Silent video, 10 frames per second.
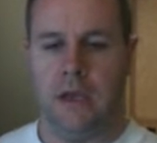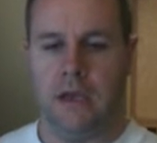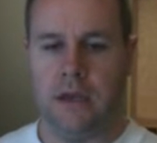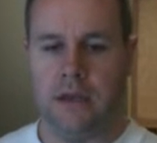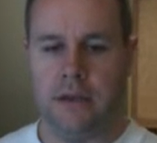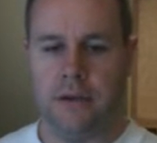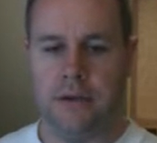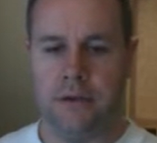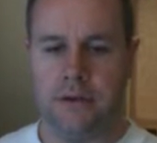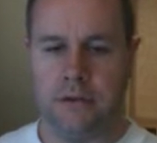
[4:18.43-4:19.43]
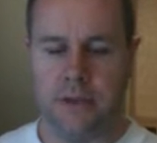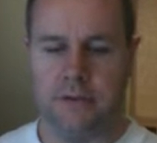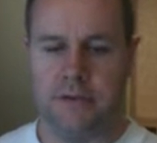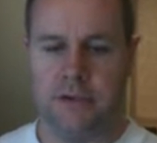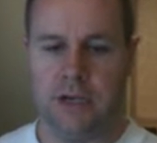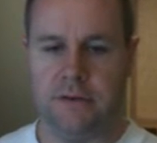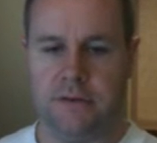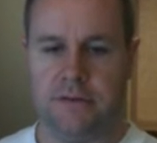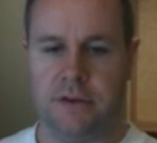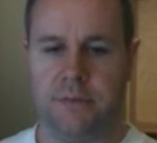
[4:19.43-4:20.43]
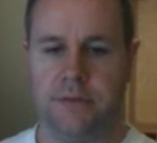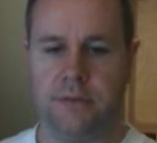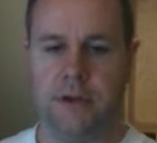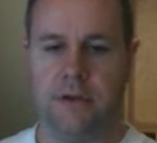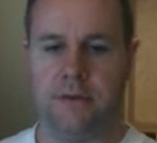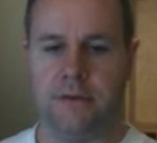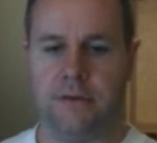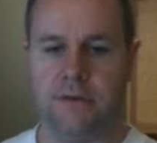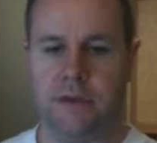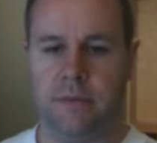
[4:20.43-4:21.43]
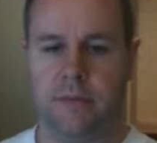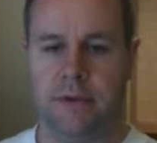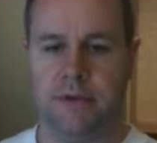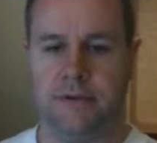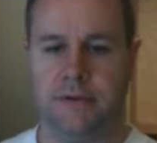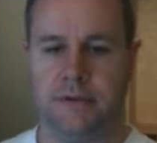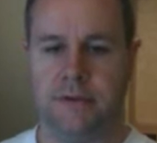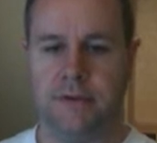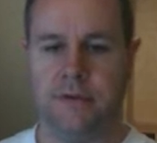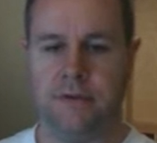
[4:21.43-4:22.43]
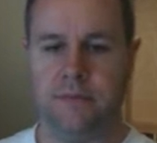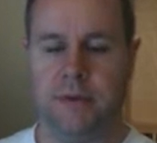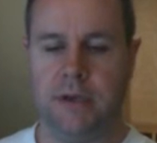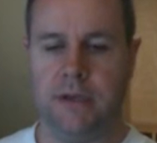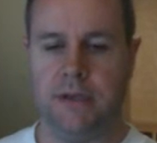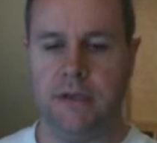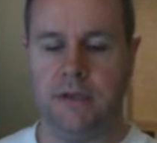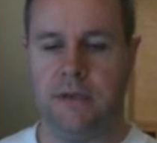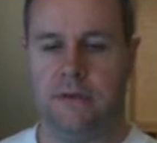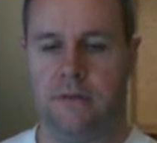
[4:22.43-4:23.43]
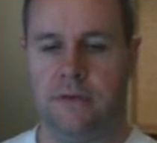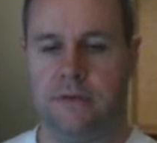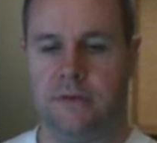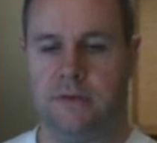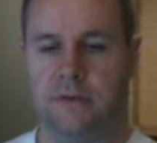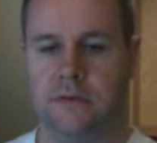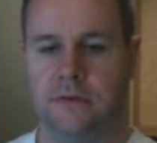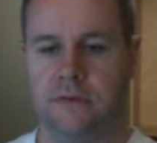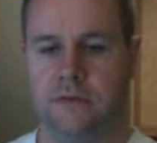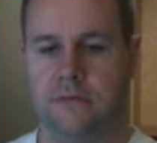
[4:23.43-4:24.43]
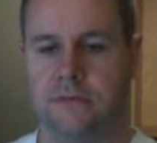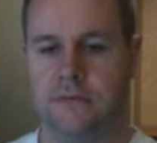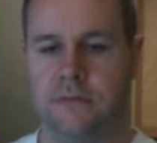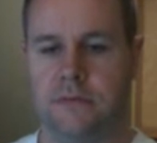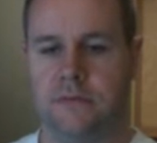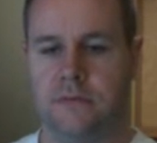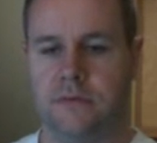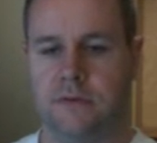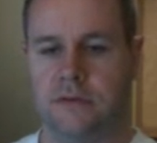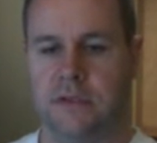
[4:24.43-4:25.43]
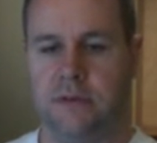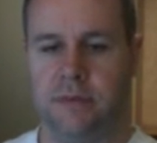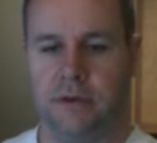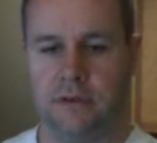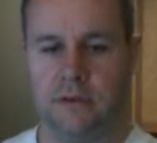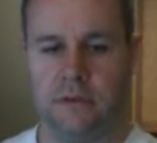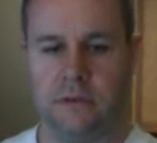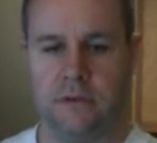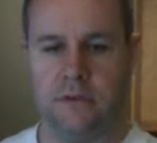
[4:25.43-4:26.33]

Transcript: And let's change this up so we're not using the same image. Let's just do Bailey, was it? Sleeping?